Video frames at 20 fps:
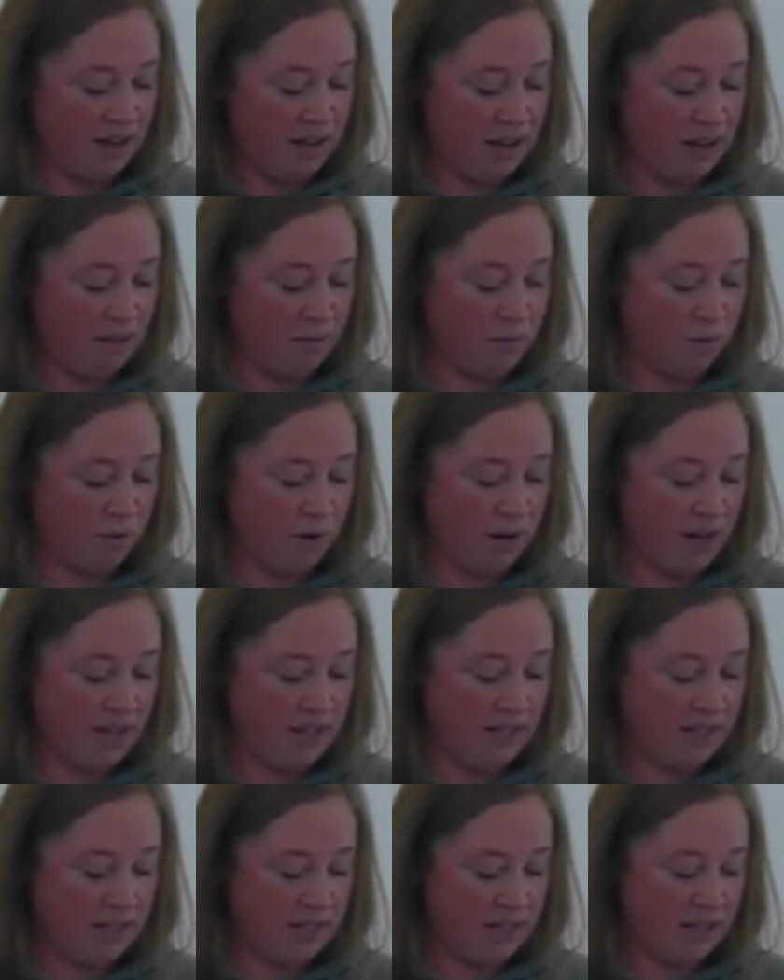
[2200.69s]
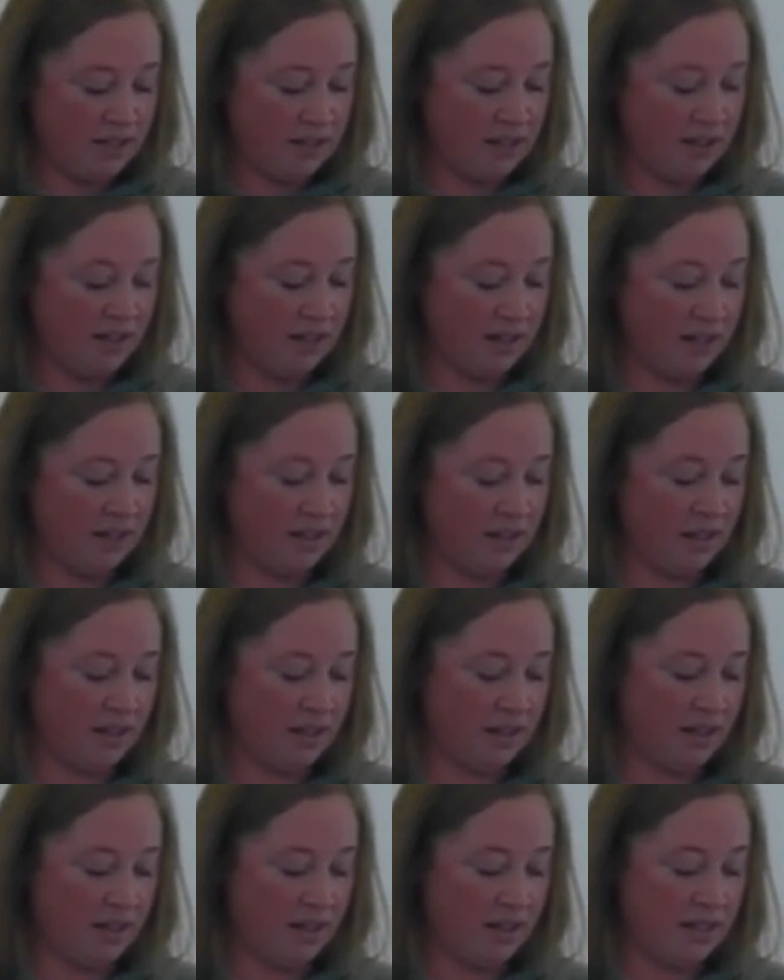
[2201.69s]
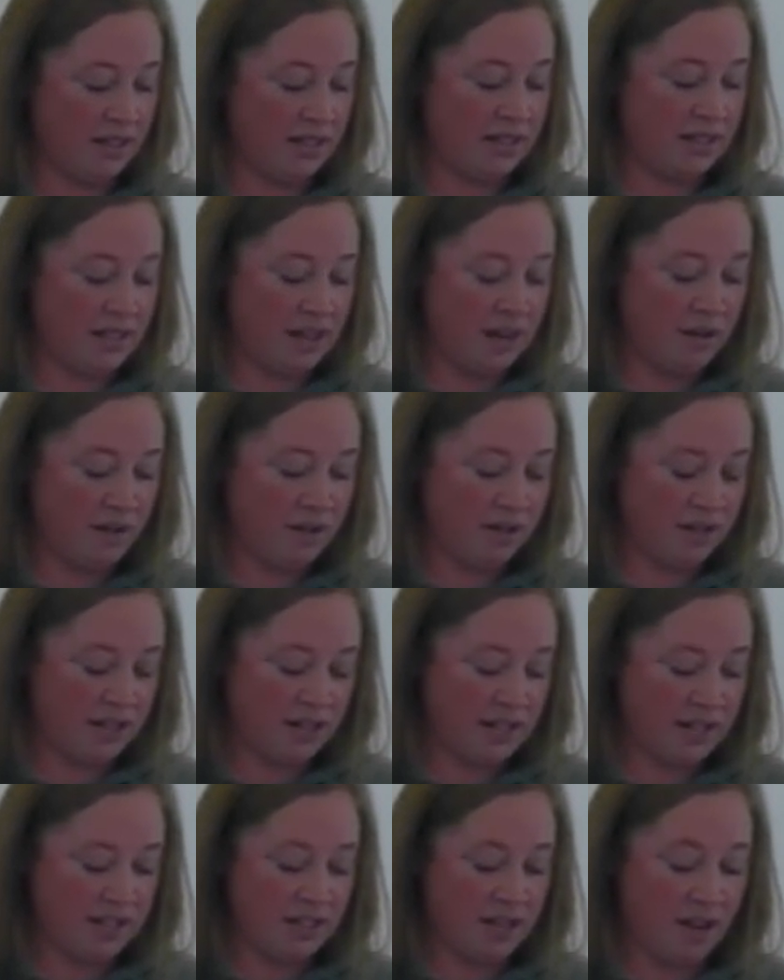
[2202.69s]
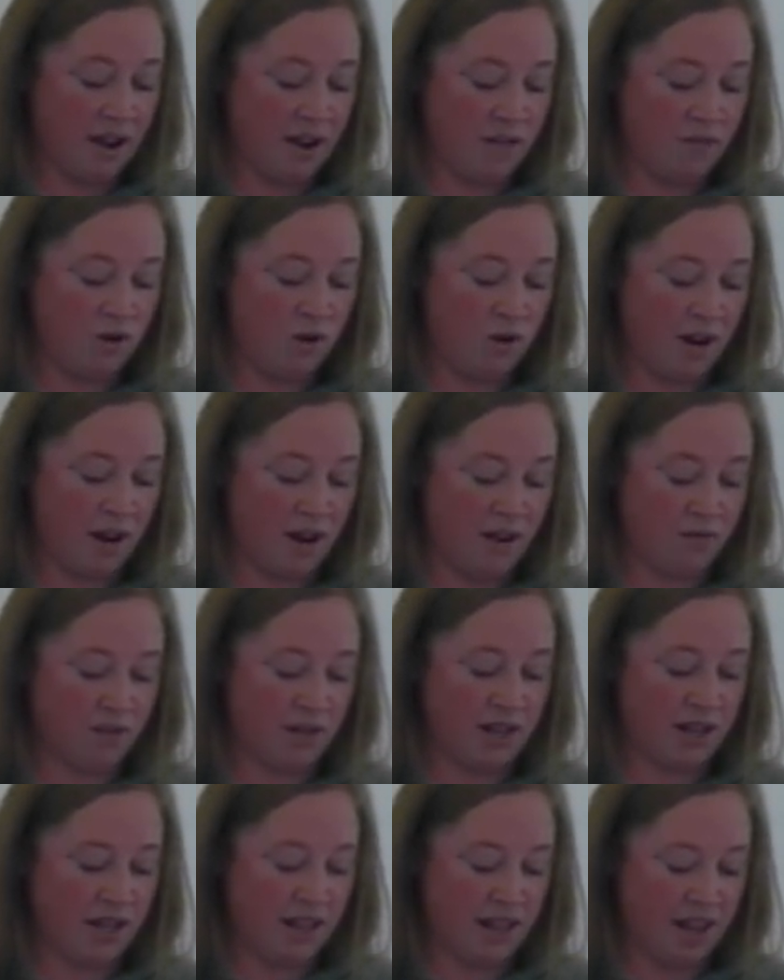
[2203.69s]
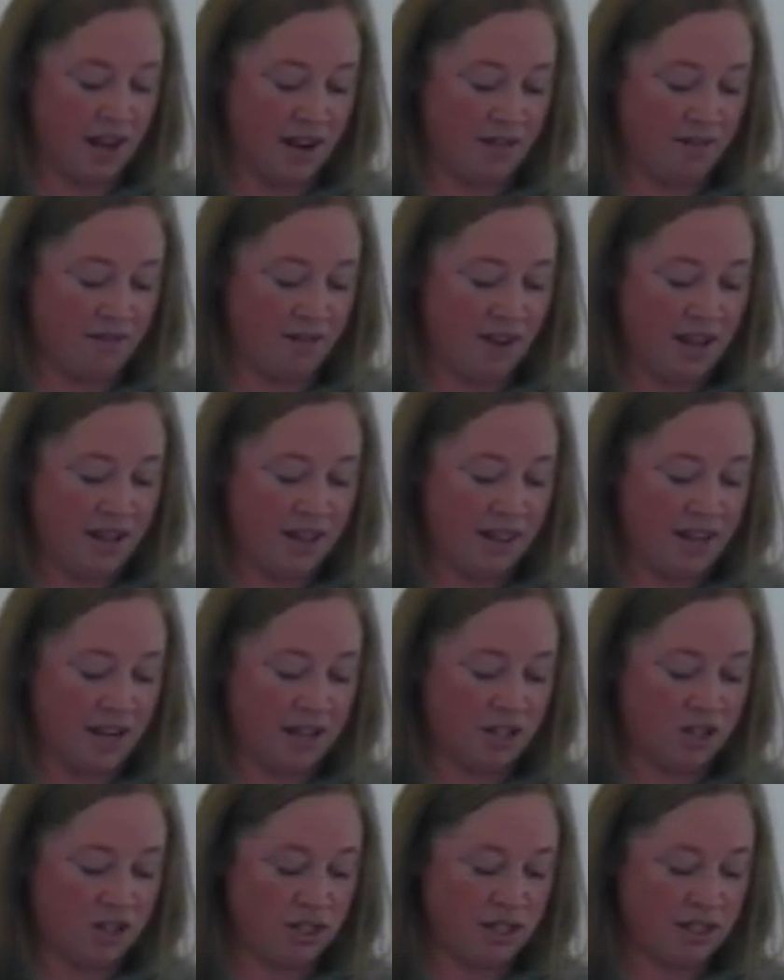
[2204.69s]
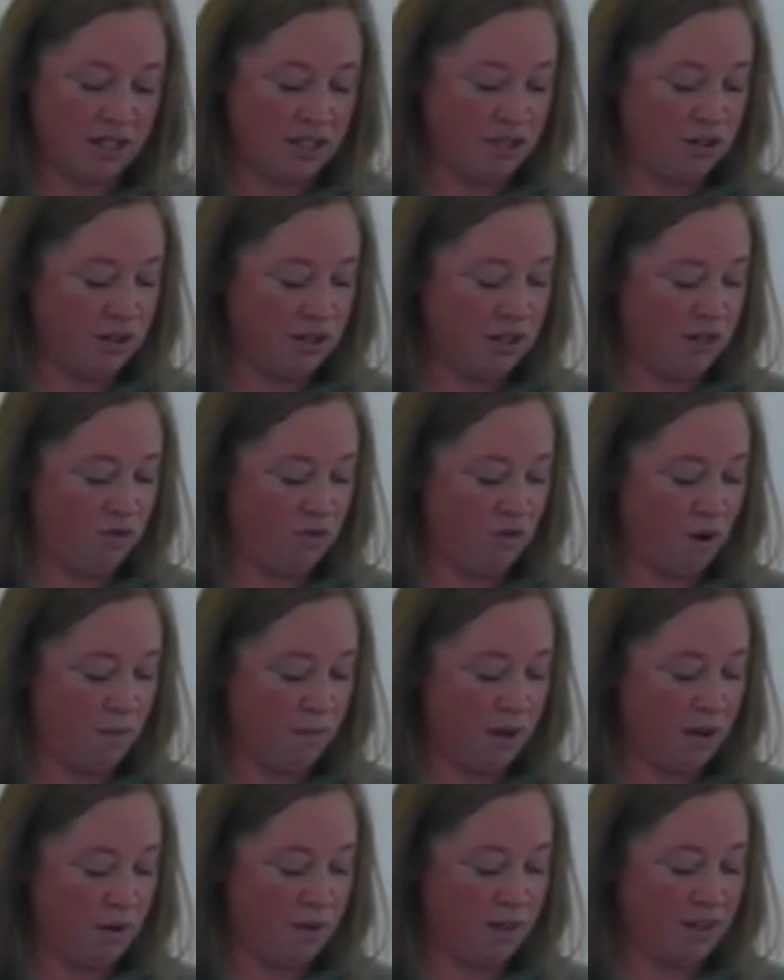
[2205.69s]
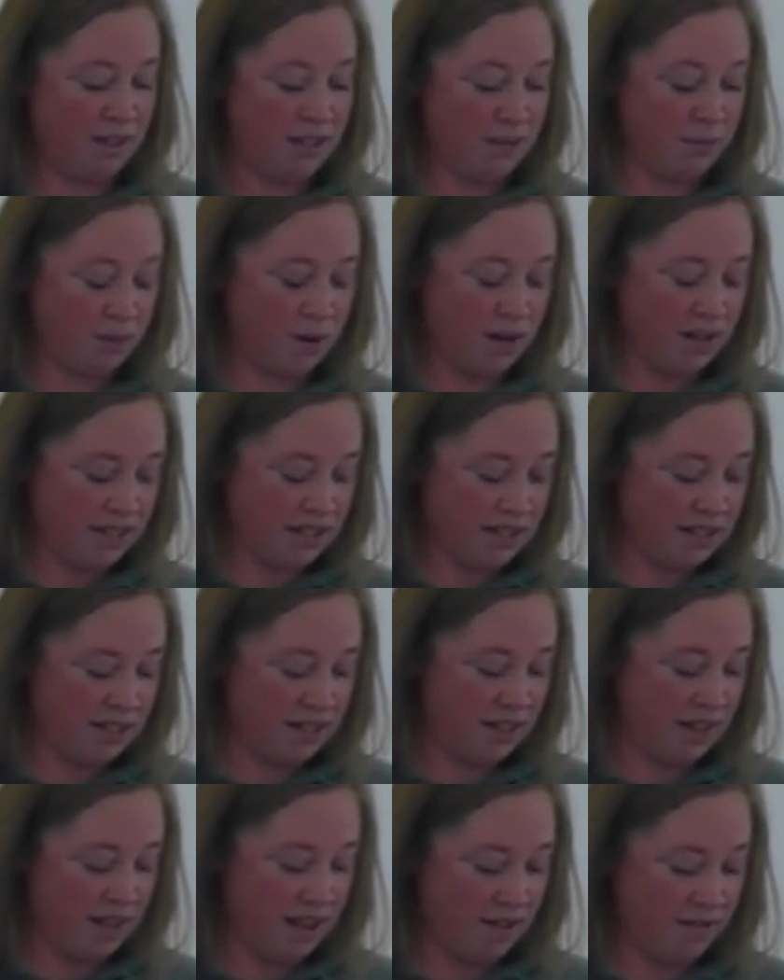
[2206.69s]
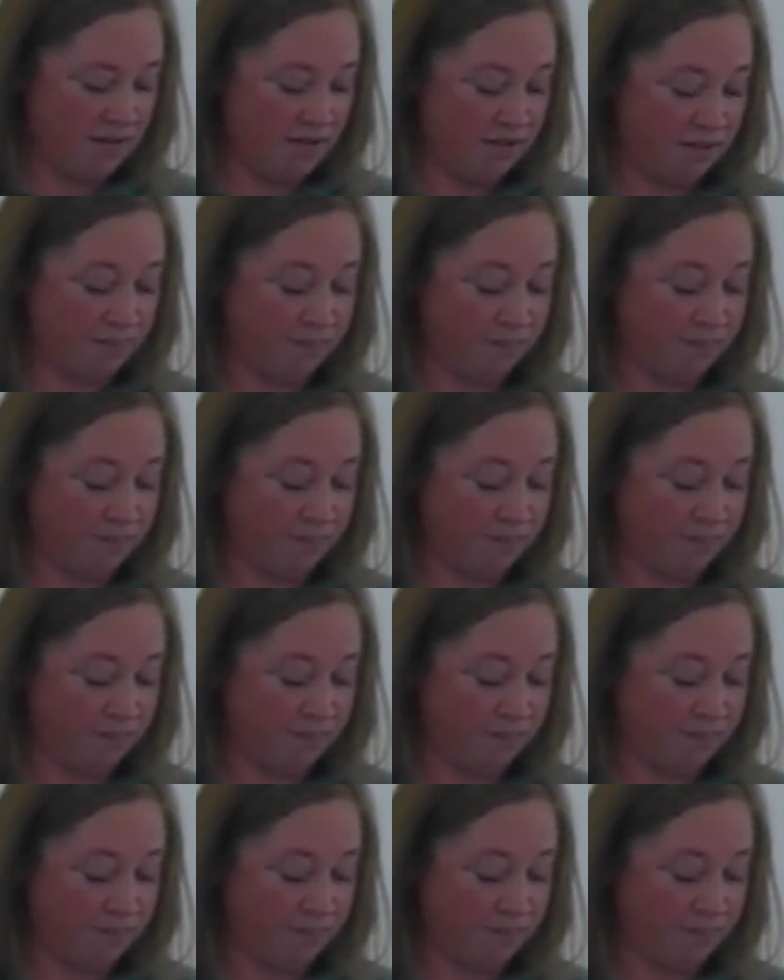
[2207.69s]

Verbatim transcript: Embrace the sacredness of your everyday life and let Jesus transform it with his presence and love.